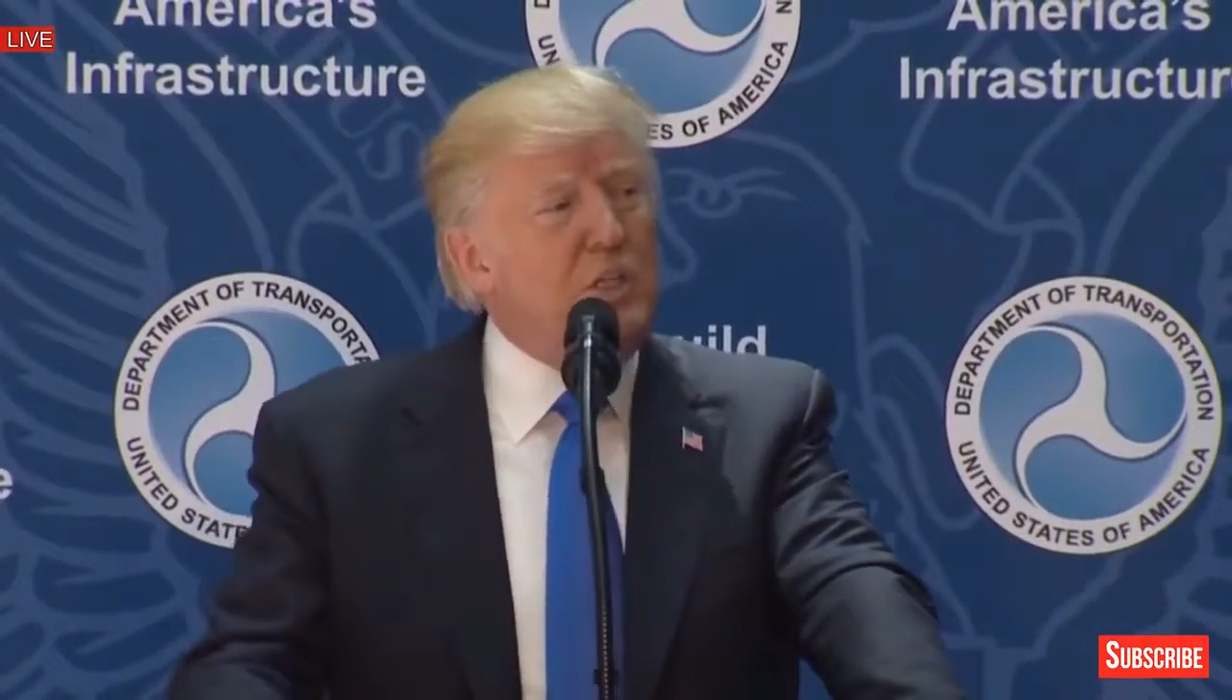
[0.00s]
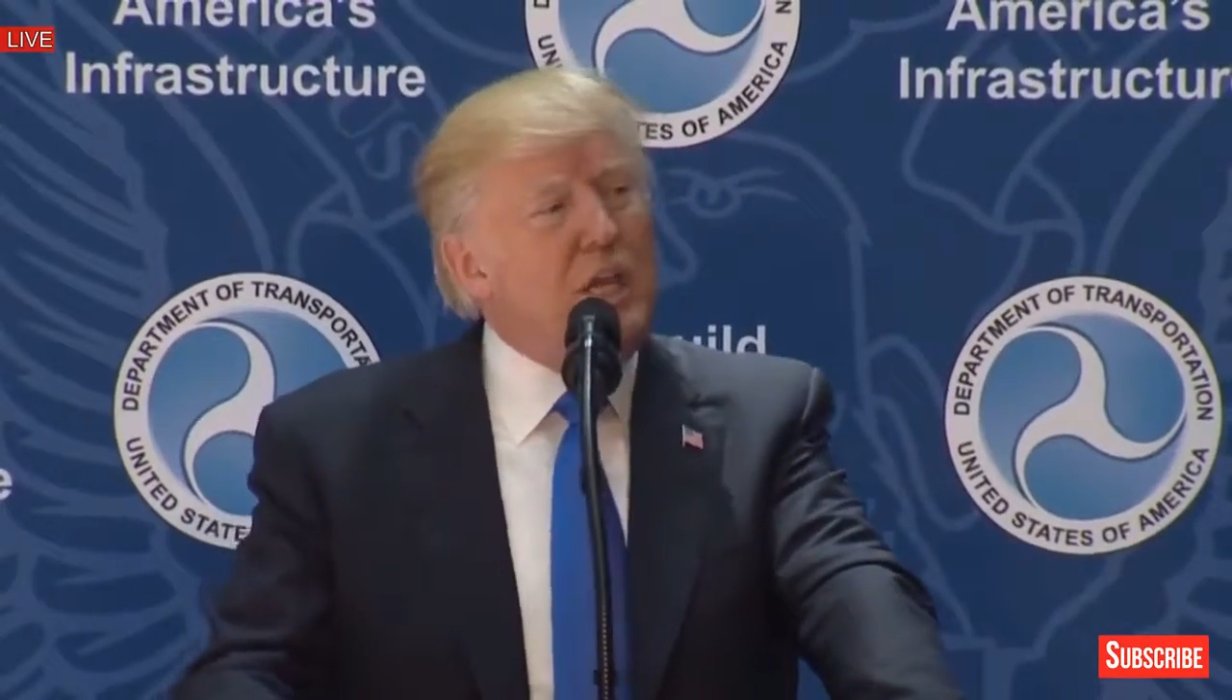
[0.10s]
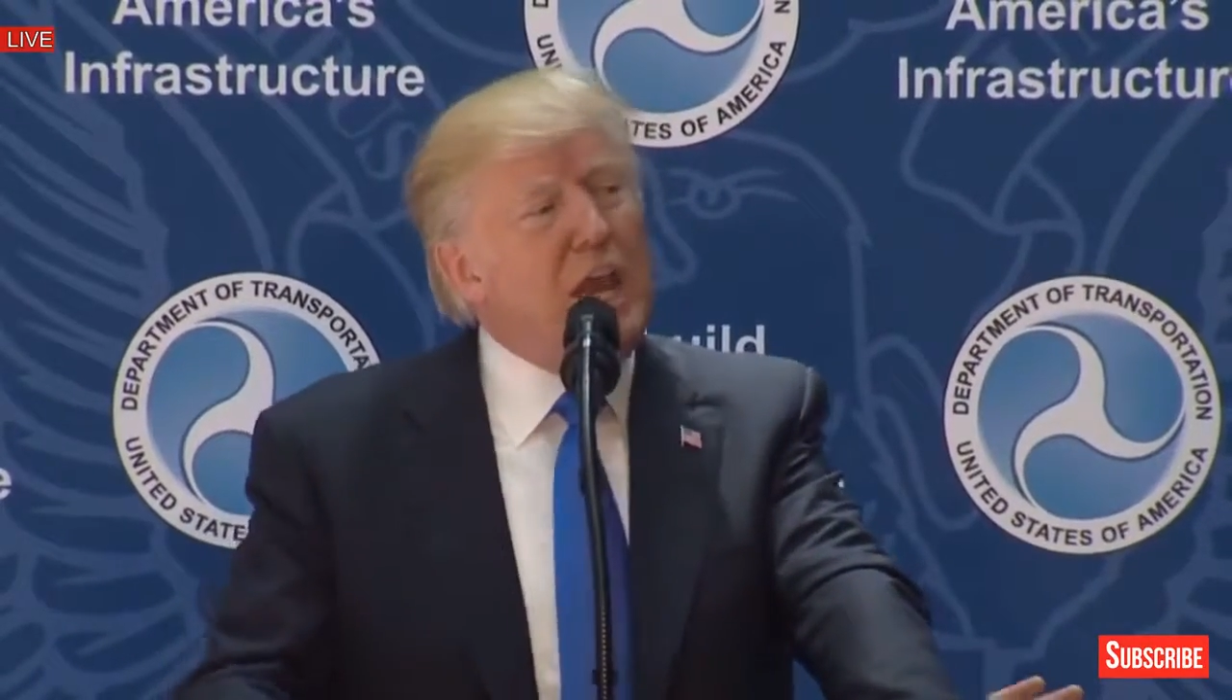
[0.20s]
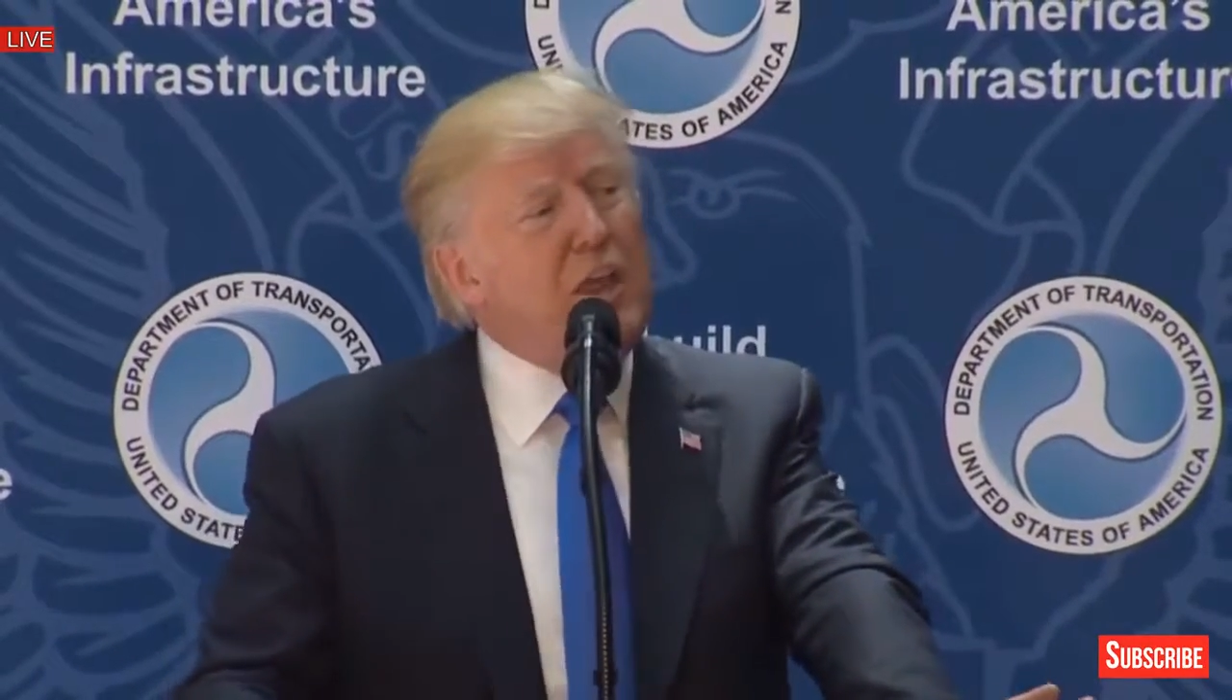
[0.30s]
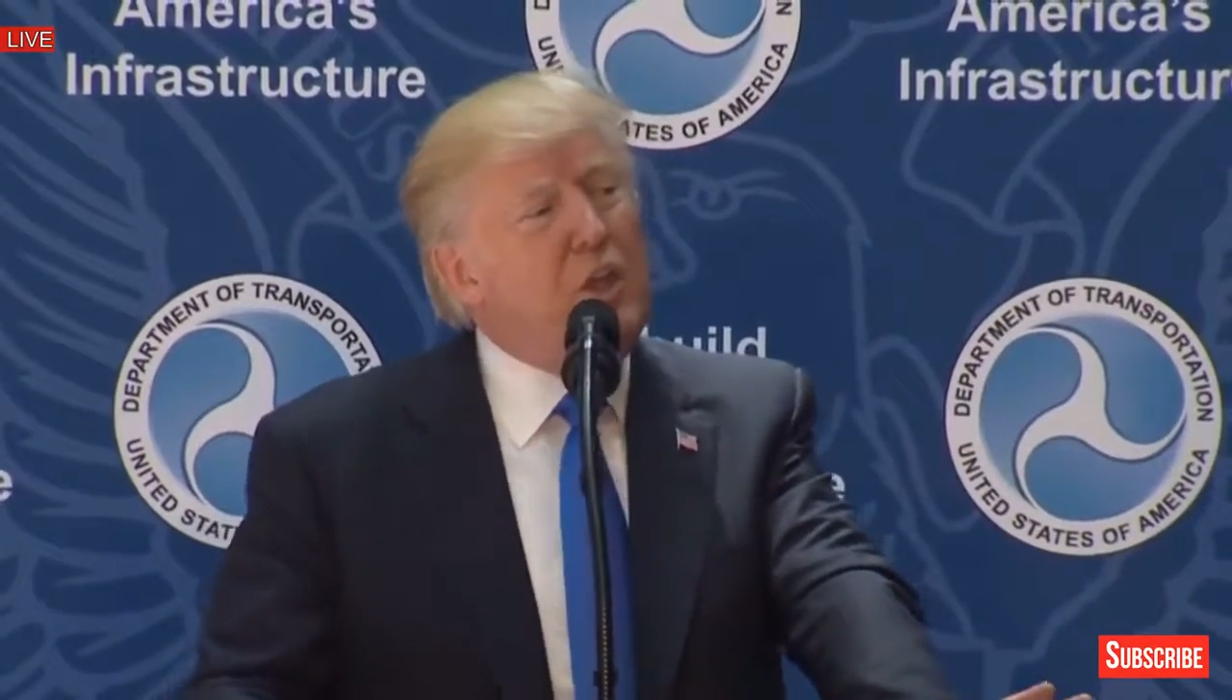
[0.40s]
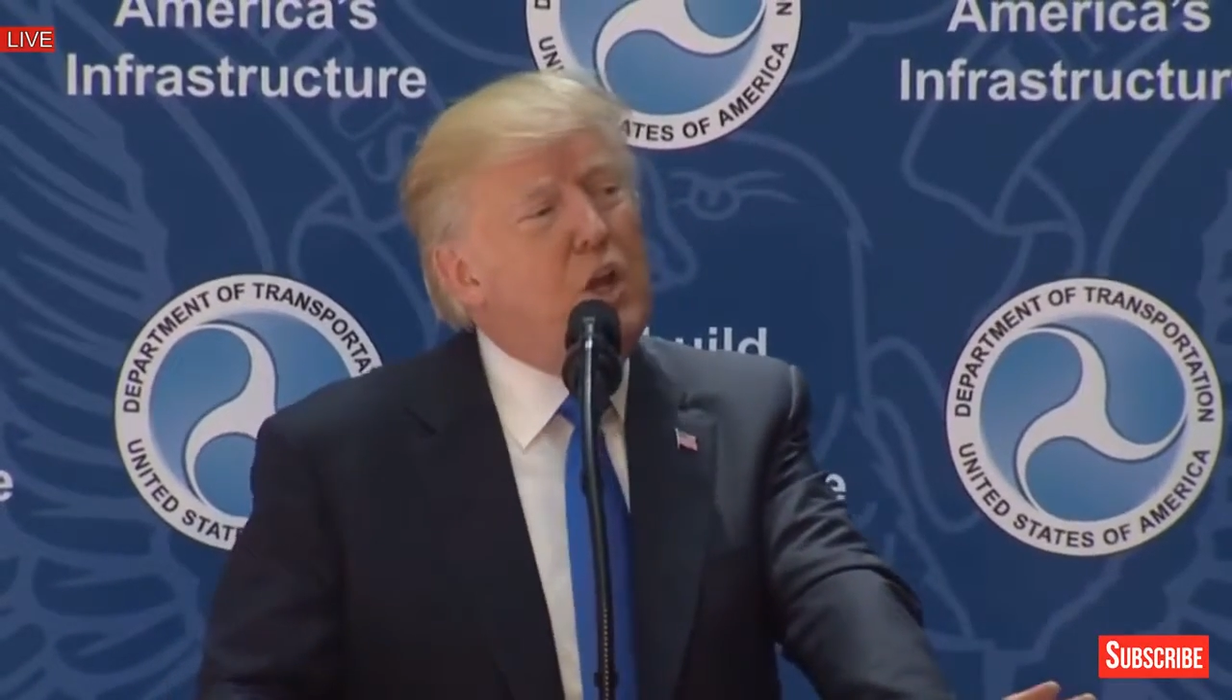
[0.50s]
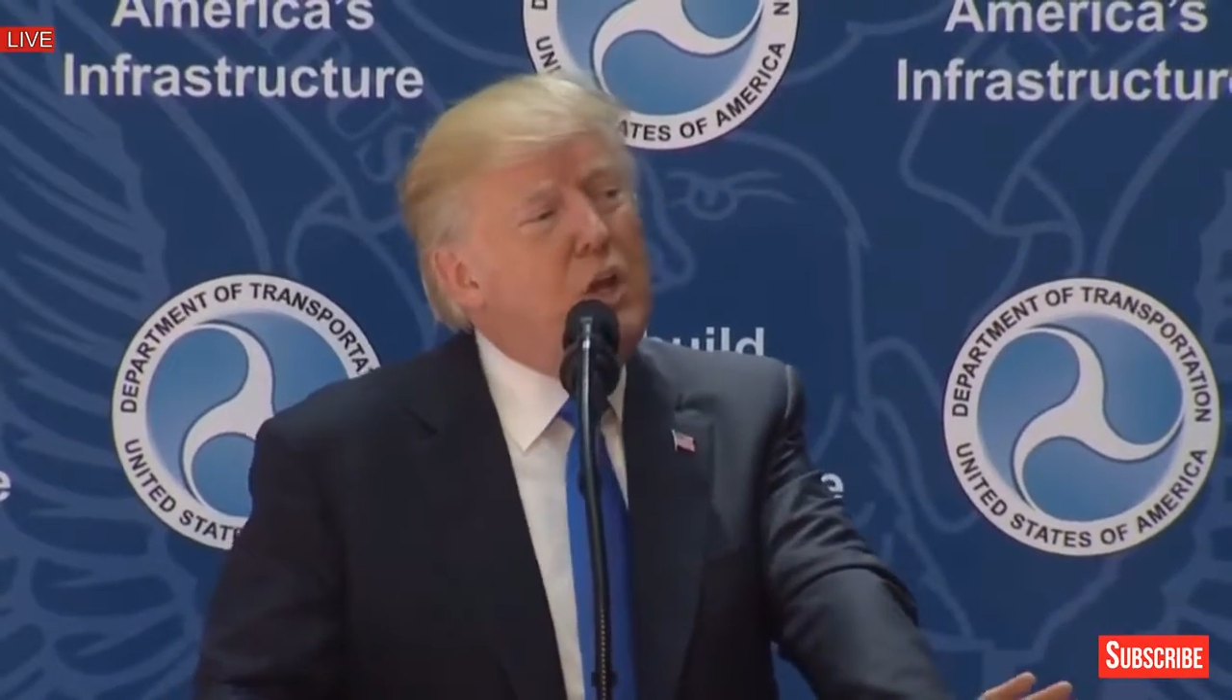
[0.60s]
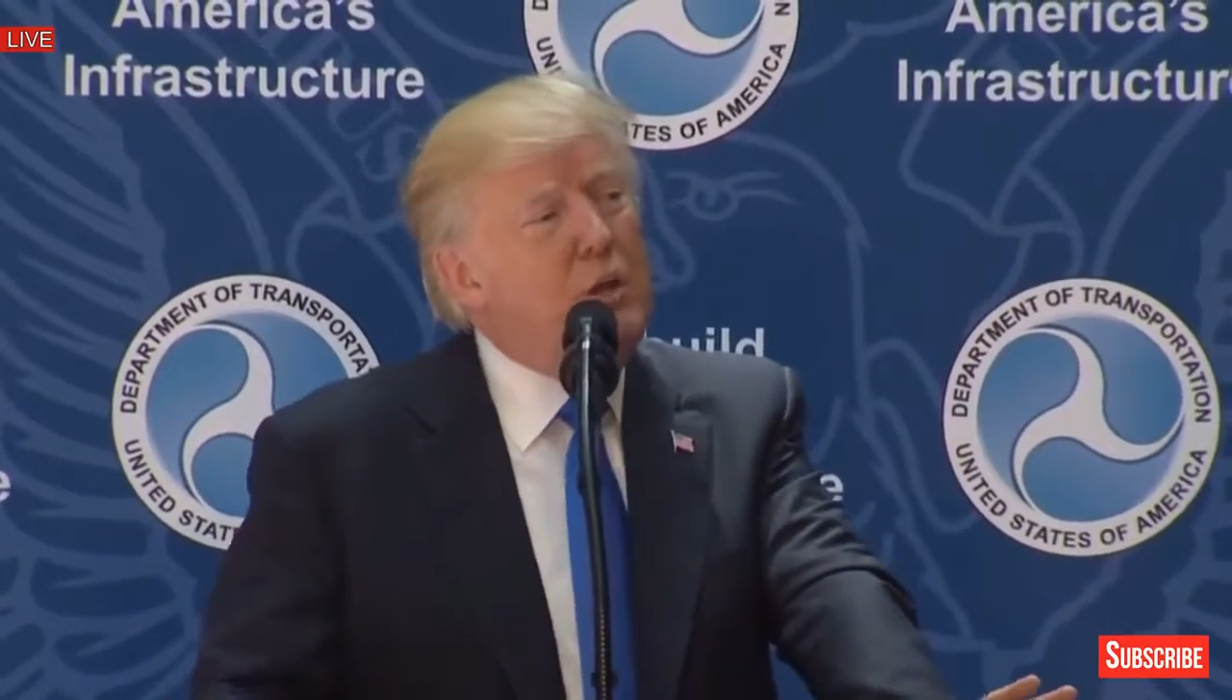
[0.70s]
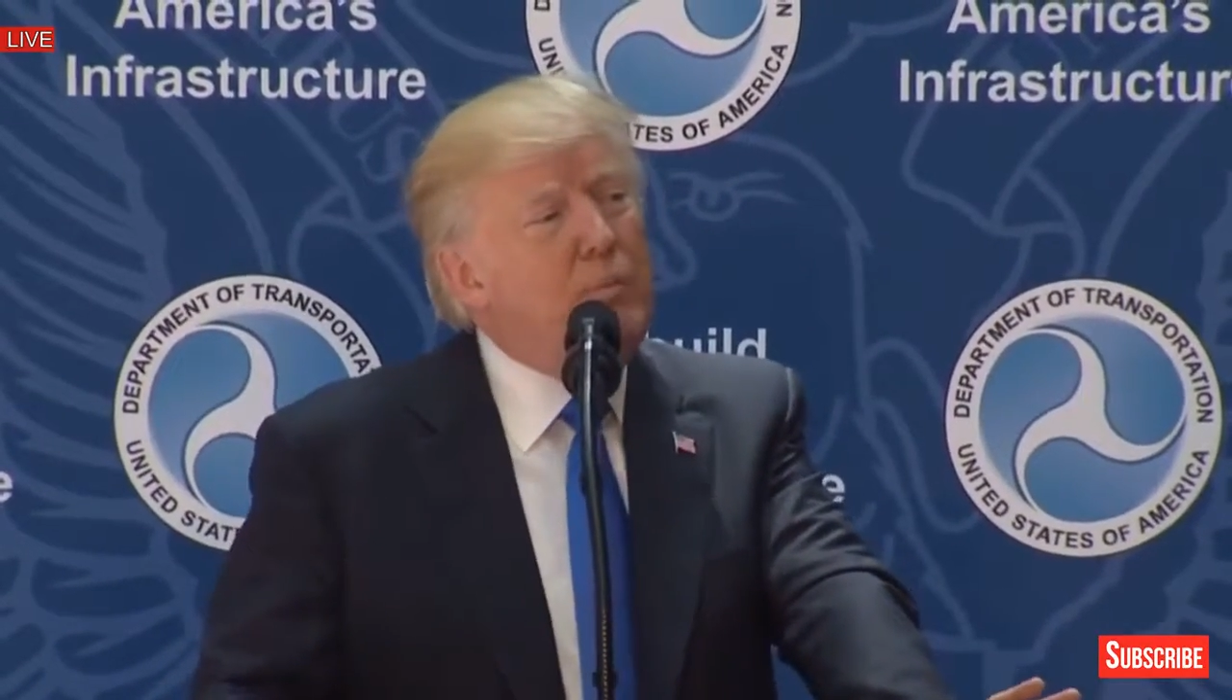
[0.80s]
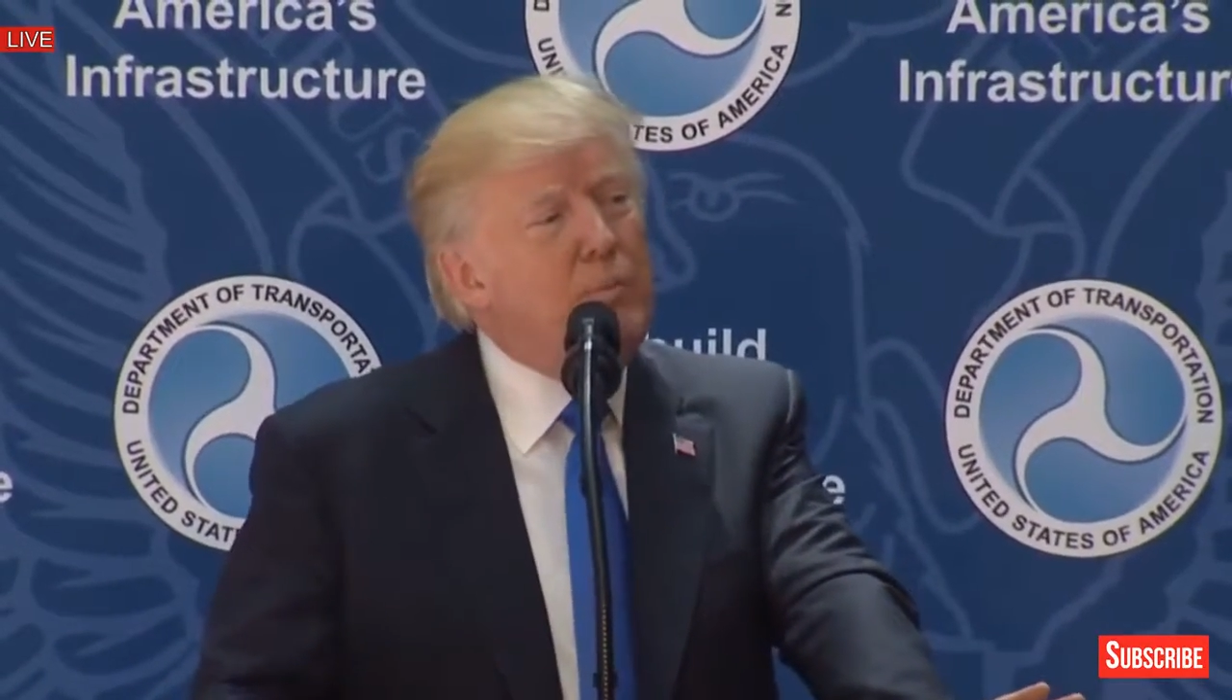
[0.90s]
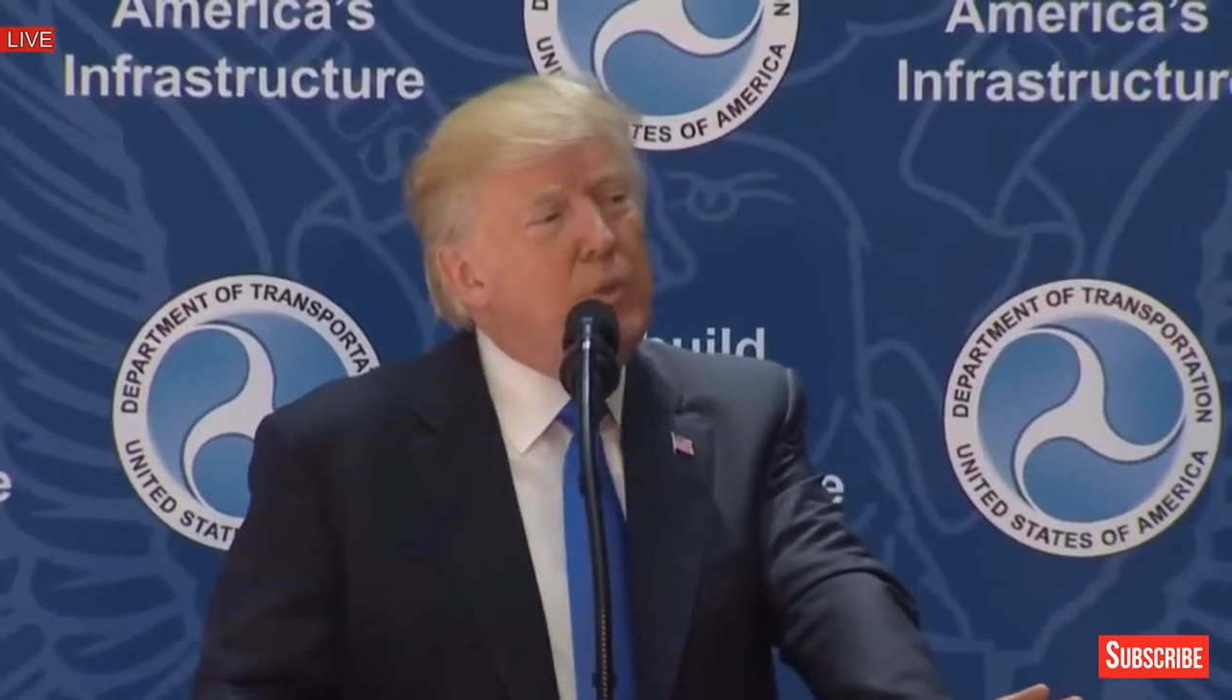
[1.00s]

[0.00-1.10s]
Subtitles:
Together,